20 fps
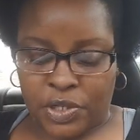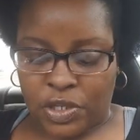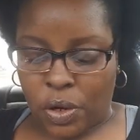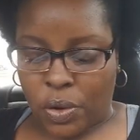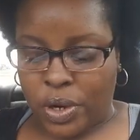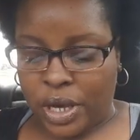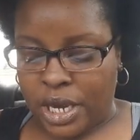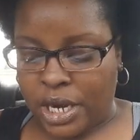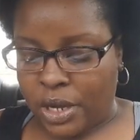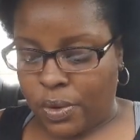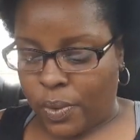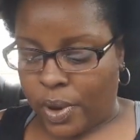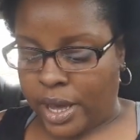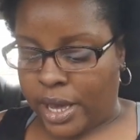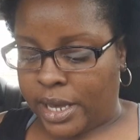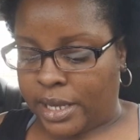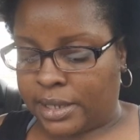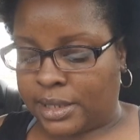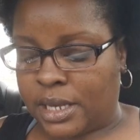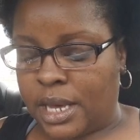So
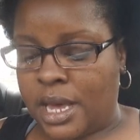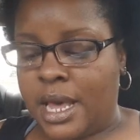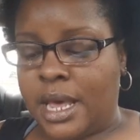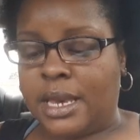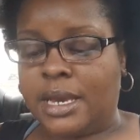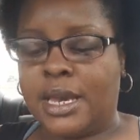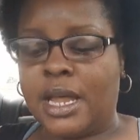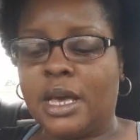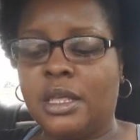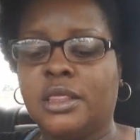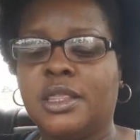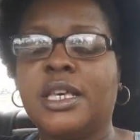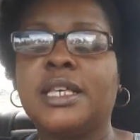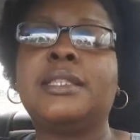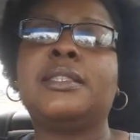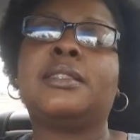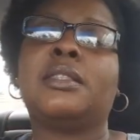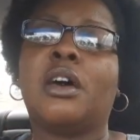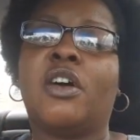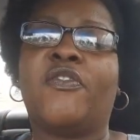anyways, now
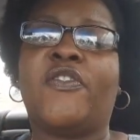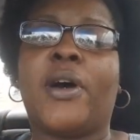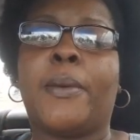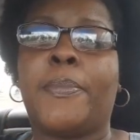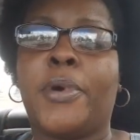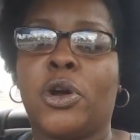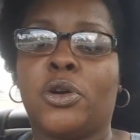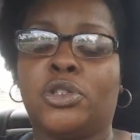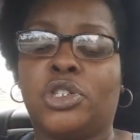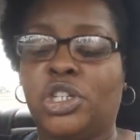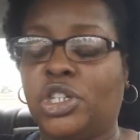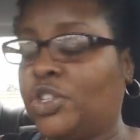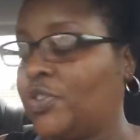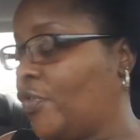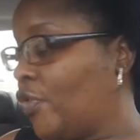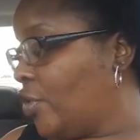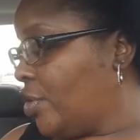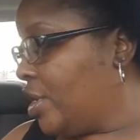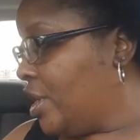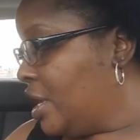this stuff I
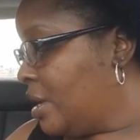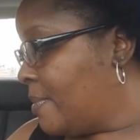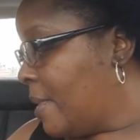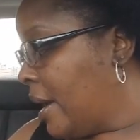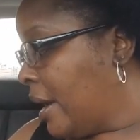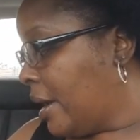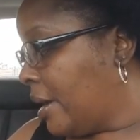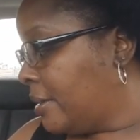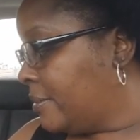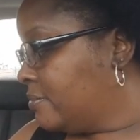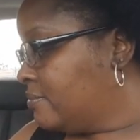purchased for eBay.